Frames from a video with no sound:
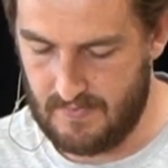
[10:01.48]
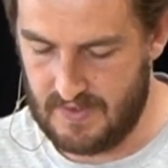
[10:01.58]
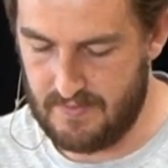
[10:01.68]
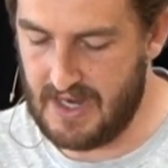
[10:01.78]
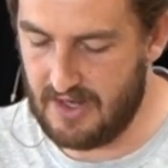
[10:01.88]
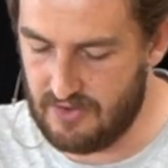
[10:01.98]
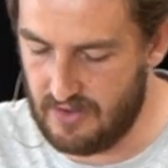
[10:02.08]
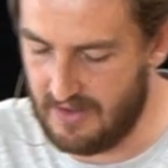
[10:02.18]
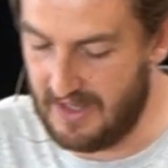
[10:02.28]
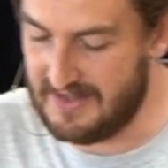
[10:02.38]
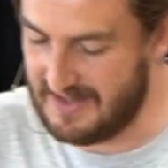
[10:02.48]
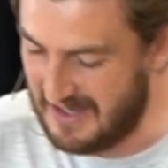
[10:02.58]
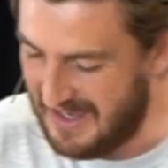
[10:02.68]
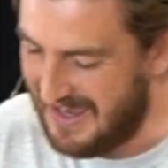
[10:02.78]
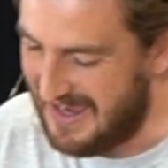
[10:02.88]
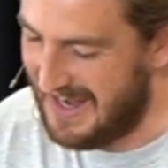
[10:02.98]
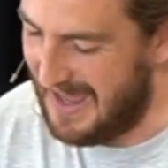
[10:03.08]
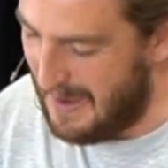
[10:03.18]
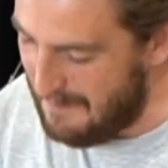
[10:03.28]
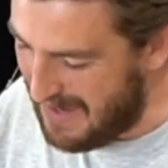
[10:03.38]
It's a, matter it's a
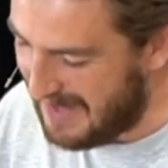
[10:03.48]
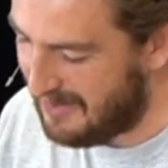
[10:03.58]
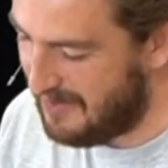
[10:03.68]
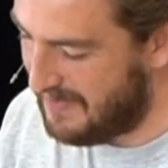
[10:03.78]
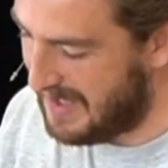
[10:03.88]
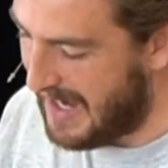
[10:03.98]
a matter of the